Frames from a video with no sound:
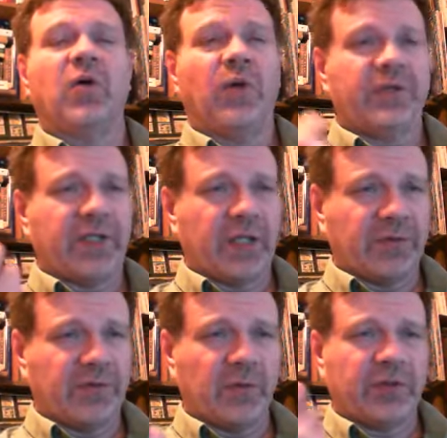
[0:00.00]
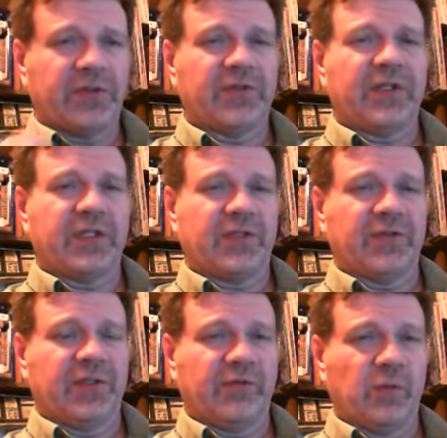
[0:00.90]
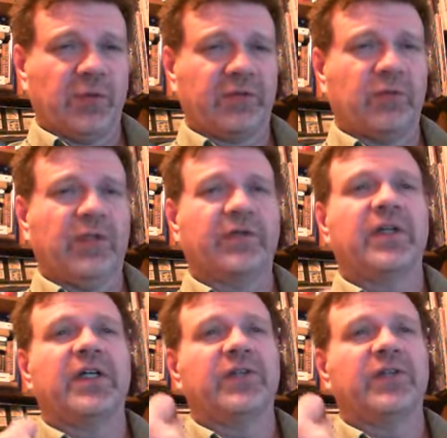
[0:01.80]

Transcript: what types of organizations they've worked with,